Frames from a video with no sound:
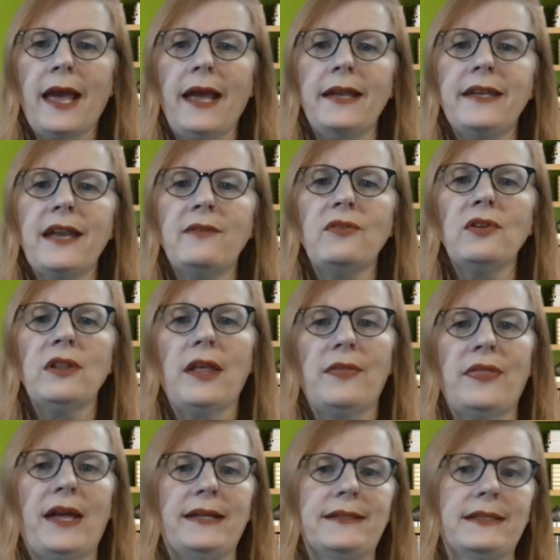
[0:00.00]
And never
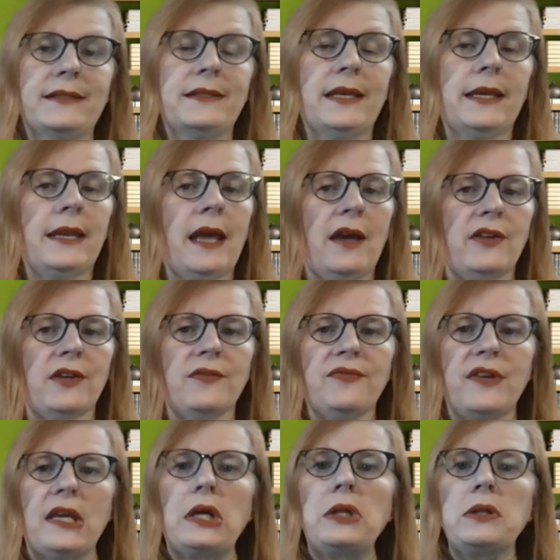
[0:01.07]
let that dictate how you
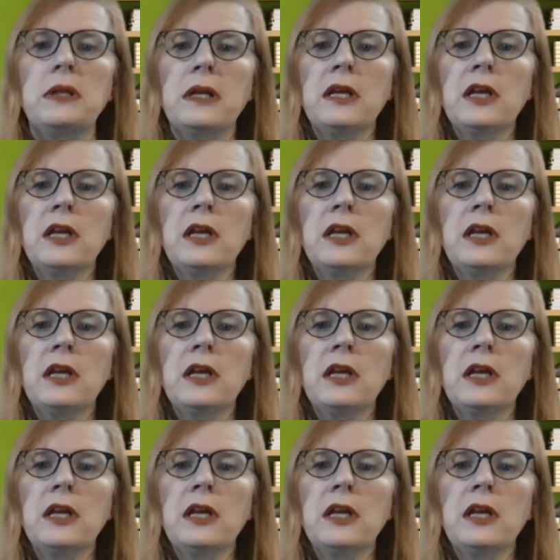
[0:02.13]
feel.